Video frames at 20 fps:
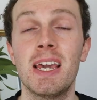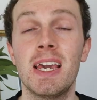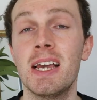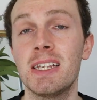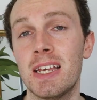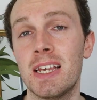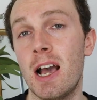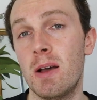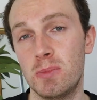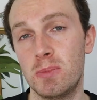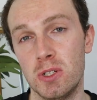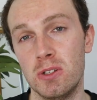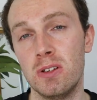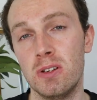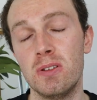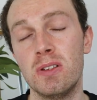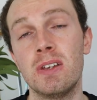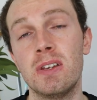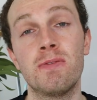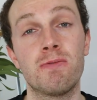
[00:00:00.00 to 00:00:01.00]
Yes,
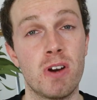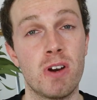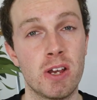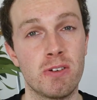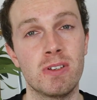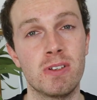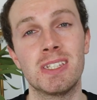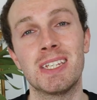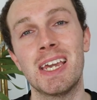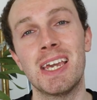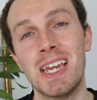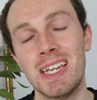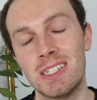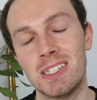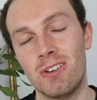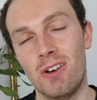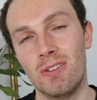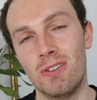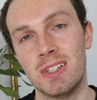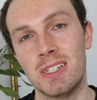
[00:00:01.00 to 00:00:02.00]
absolutely, fragrance
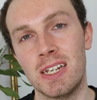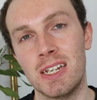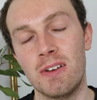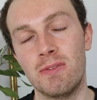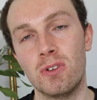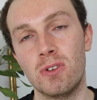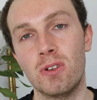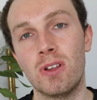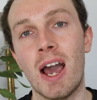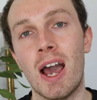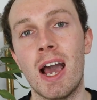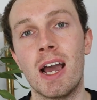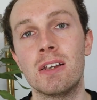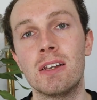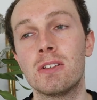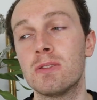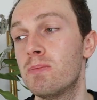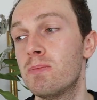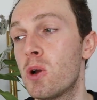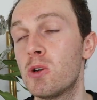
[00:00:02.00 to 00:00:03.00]
is not the devil
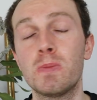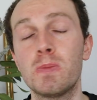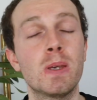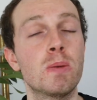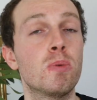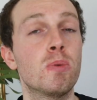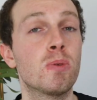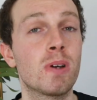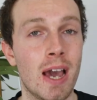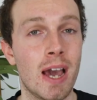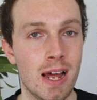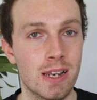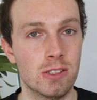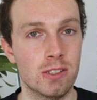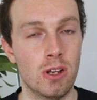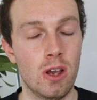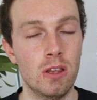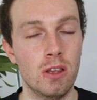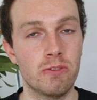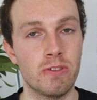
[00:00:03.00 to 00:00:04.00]
and most people
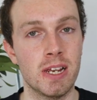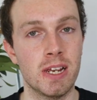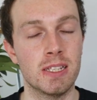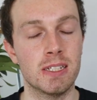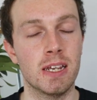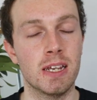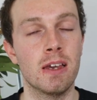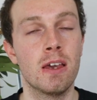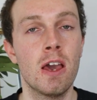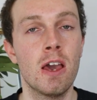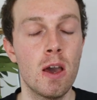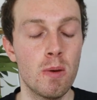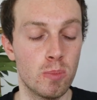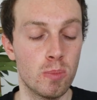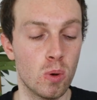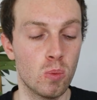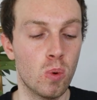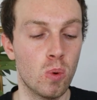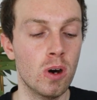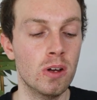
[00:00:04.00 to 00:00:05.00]
can tolerate it,
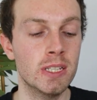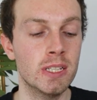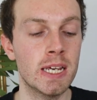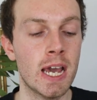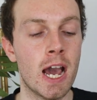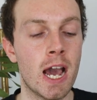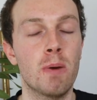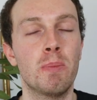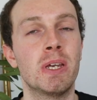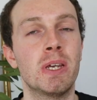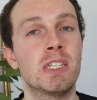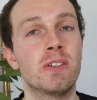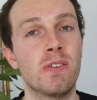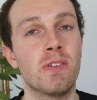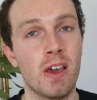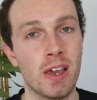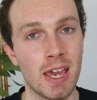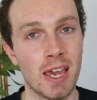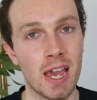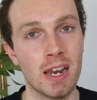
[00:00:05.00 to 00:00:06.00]
but what the app
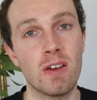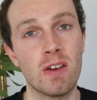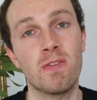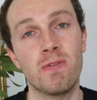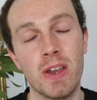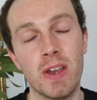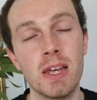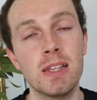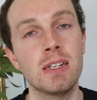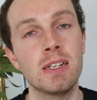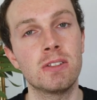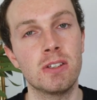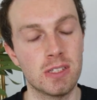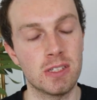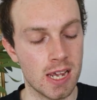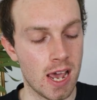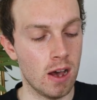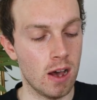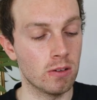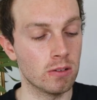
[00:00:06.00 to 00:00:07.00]
is again failing
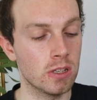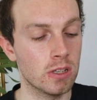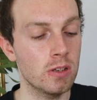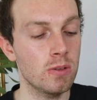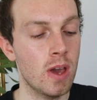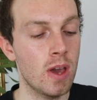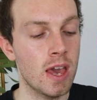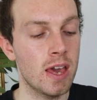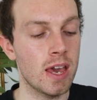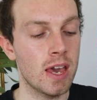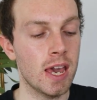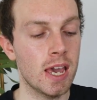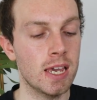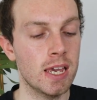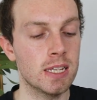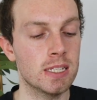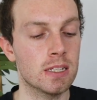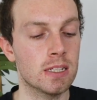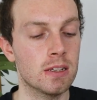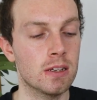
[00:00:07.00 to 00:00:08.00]
to tell you
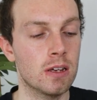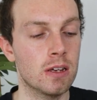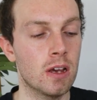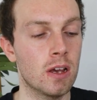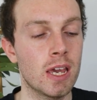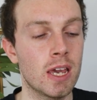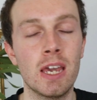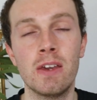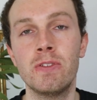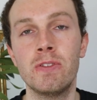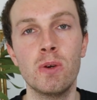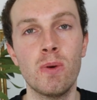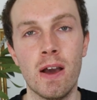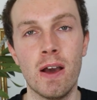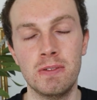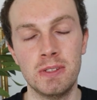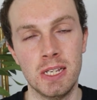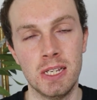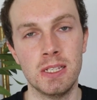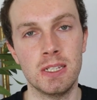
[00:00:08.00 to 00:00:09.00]
is if you
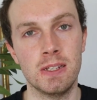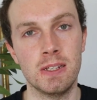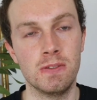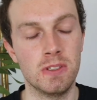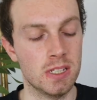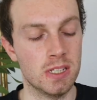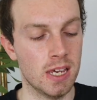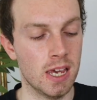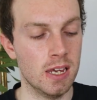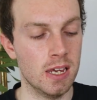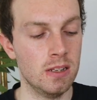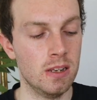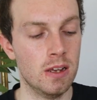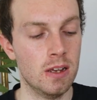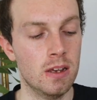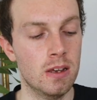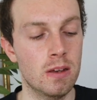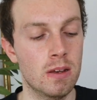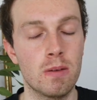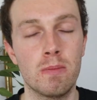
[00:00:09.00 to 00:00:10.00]
have sensitive
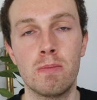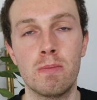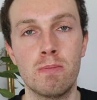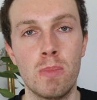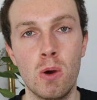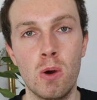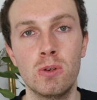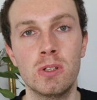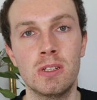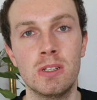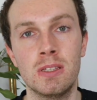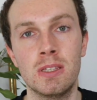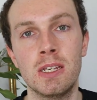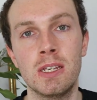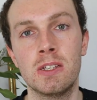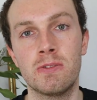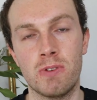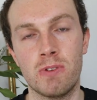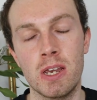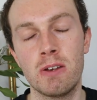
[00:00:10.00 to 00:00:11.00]
skin, most of
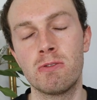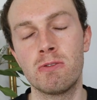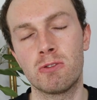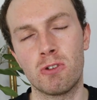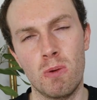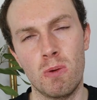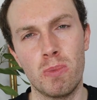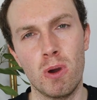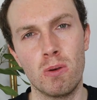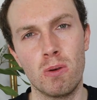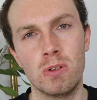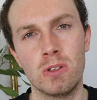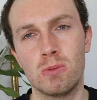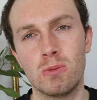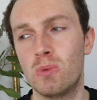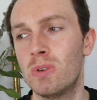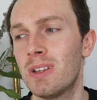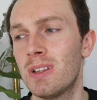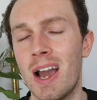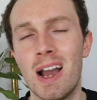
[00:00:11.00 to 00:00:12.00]
these fragrance
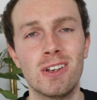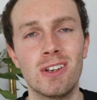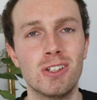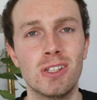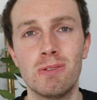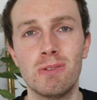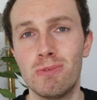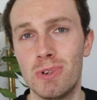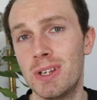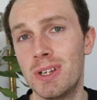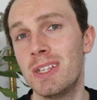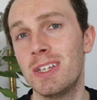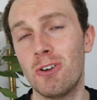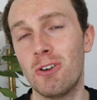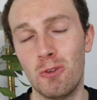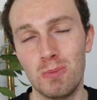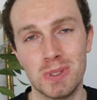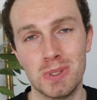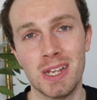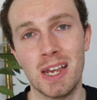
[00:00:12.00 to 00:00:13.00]
components will actually really
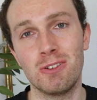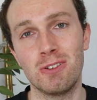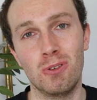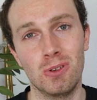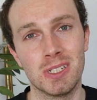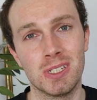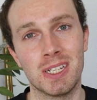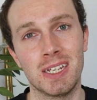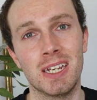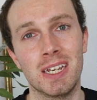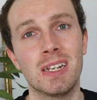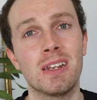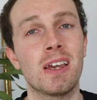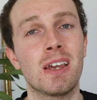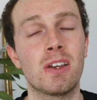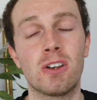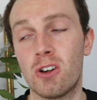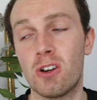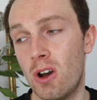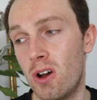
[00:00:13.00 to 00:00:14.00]
upset your skin
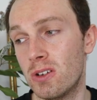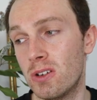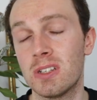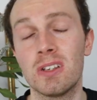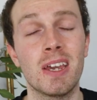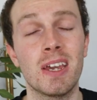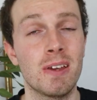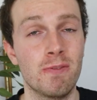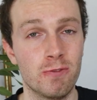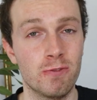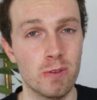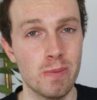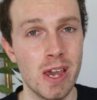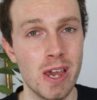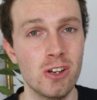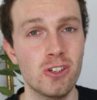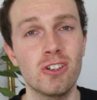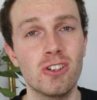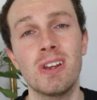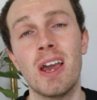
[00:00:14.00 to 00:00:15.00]
and cause
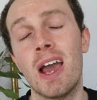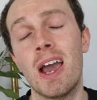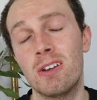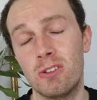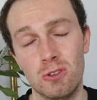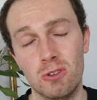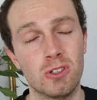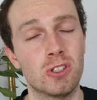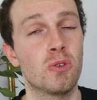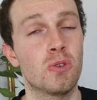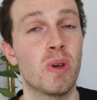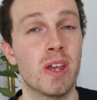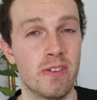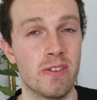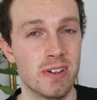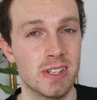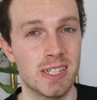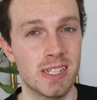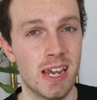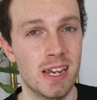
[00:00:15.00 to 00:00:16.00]
inflammation and also
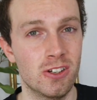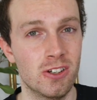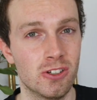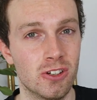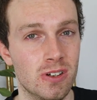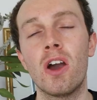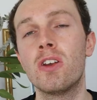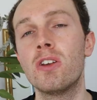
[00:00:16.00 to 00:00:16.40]
irritation.